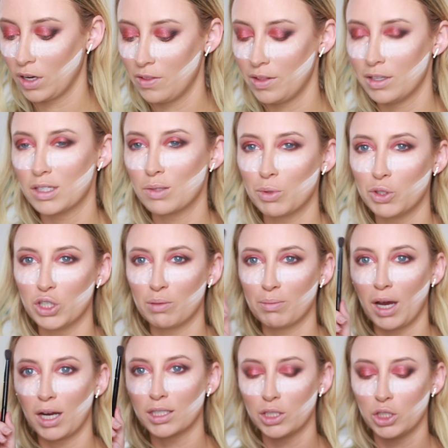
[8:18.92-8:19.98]
And then switching
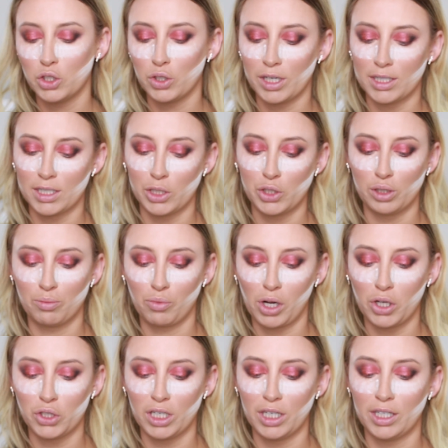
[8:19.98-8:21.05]
back to the transition
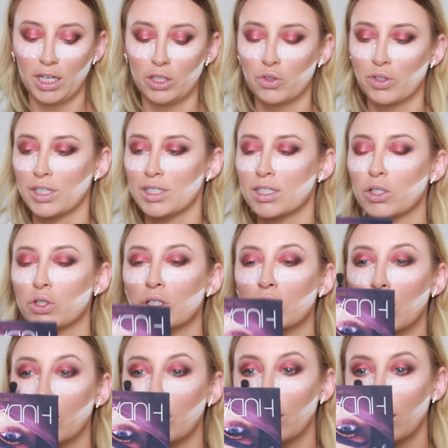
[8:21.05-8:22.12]
brush in that transition
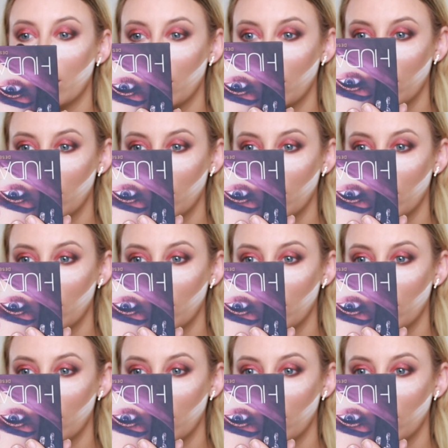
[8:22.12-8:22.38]
color.